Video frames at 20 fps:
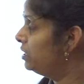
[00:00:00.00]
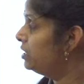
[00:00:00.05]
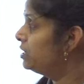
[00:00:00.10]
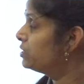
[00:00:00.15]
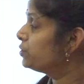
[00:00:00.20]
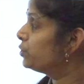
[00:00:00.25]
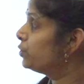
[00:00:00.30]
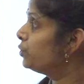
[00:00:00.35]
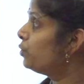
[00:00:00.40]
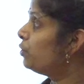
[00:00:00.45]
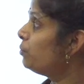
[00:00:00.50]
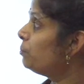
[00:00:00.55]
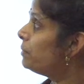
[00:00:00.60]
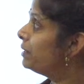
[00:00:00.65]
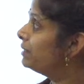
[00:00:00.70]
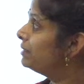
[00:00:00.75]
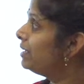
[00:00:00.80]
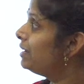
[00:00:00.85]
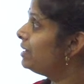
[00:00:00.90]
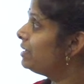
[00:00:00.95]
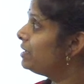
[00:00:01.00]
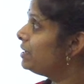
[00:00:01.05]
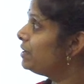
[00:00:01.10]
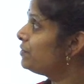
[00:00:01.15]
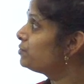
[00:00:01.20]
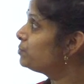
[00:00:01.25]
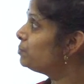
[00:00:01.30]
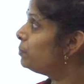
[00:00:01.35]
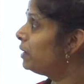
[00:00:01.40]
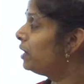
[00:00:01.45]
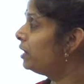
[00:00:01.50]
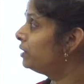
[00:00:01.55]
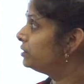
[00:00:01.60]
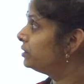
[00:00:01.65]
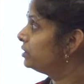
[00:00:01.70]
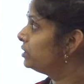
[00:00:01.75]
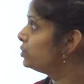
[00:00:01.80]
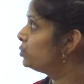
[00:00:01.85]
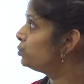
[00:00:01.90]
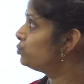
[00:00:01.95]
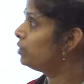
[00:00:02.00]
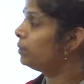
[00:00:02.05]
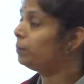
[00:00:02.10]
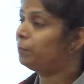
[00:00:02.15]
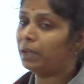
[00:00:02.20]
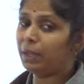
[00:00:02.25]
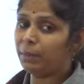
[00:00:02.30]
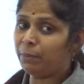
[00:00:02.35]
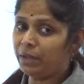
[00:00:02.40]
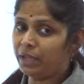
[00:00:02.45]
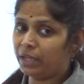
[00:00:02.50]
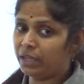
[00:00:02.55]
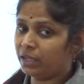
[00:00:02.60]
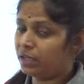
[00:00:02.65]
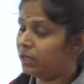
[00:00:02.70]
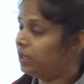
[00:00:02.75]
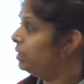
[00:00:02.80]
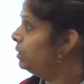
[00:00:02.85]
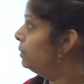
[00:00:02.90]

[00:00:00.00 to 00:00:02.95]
So you know, mother gives birth to a baby,